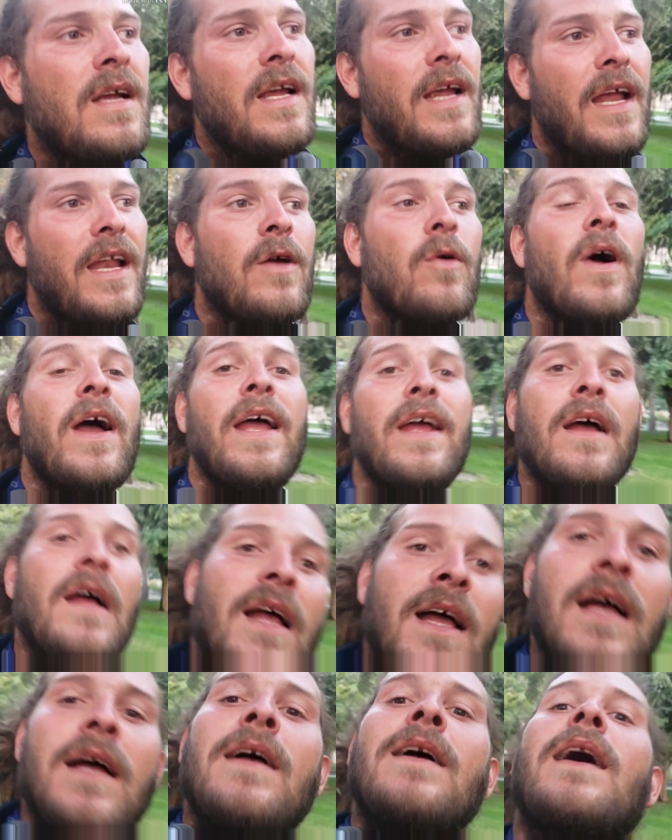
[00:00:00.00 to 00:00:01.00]
anyway,
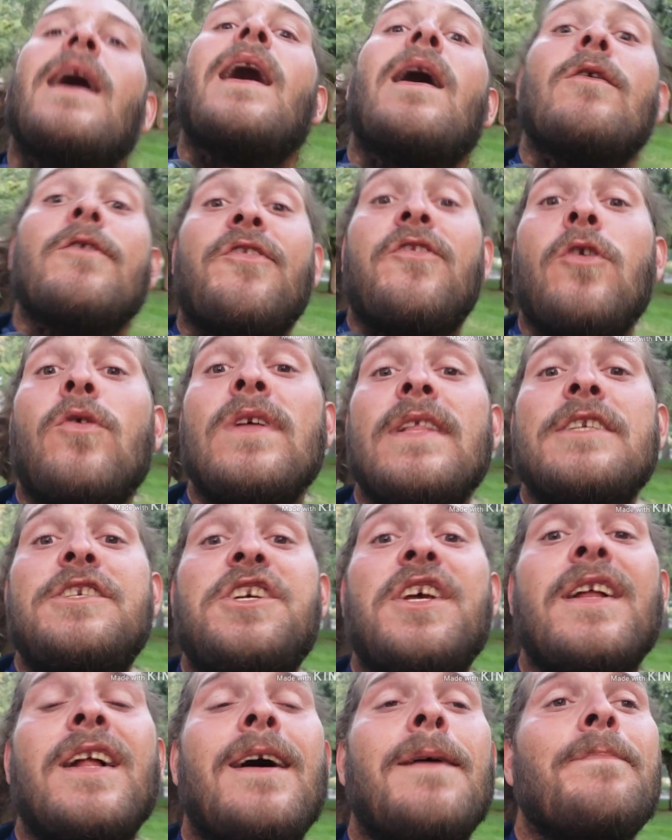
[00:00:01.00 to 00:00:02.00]
I was doing the
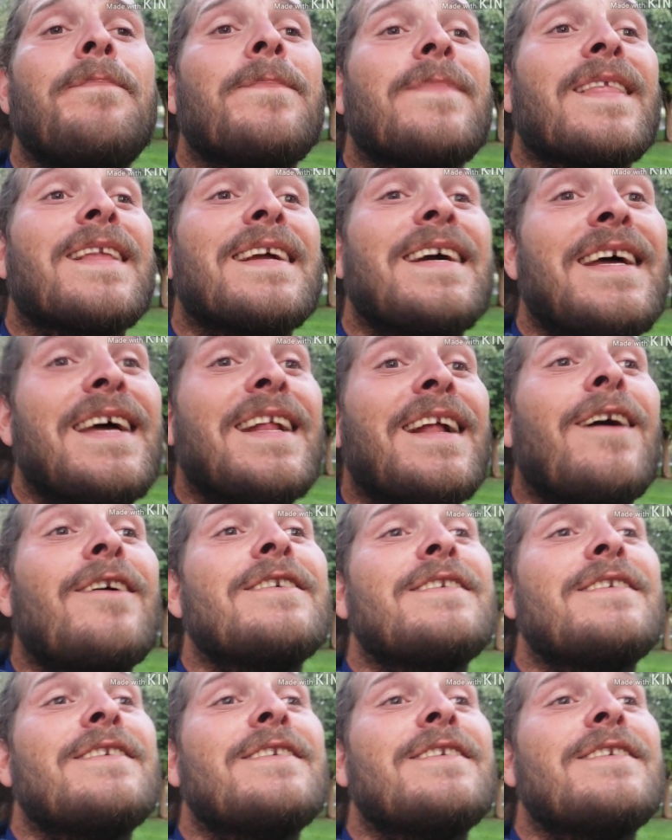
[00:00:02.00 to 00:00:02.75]
chin up and